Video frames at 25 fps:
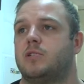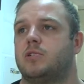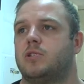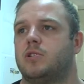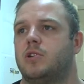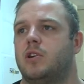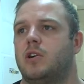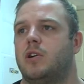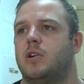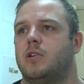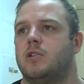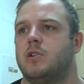
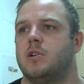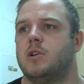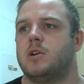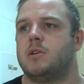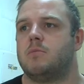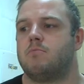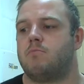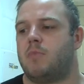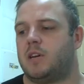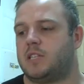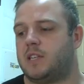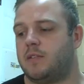So
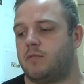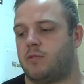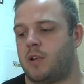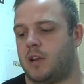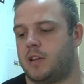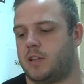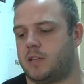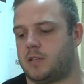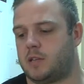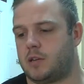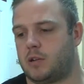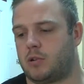massive
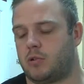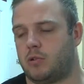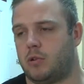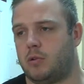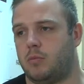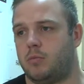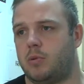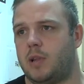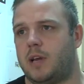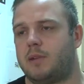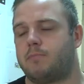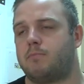credit to the
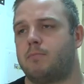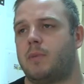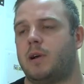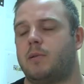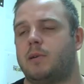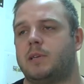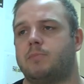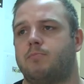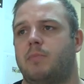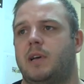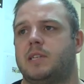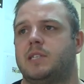club,
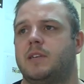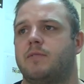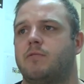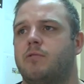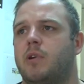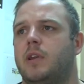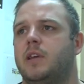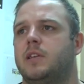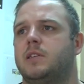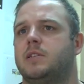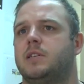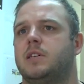massive
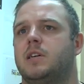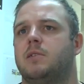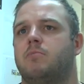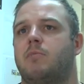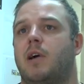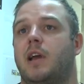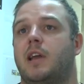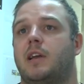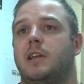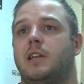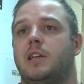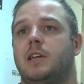credit to
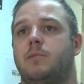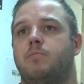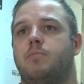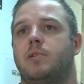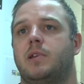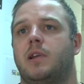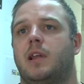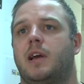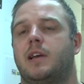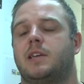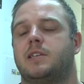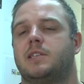Michael Leap
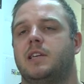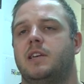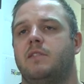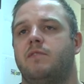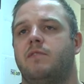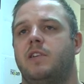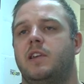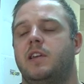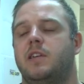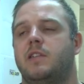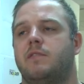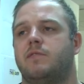and, like I say,
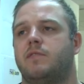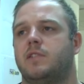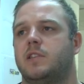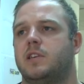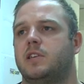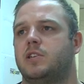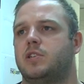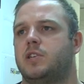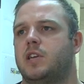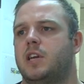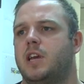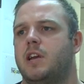Vinny for
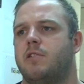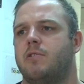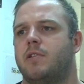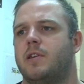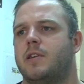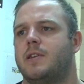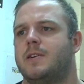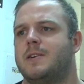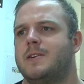this year,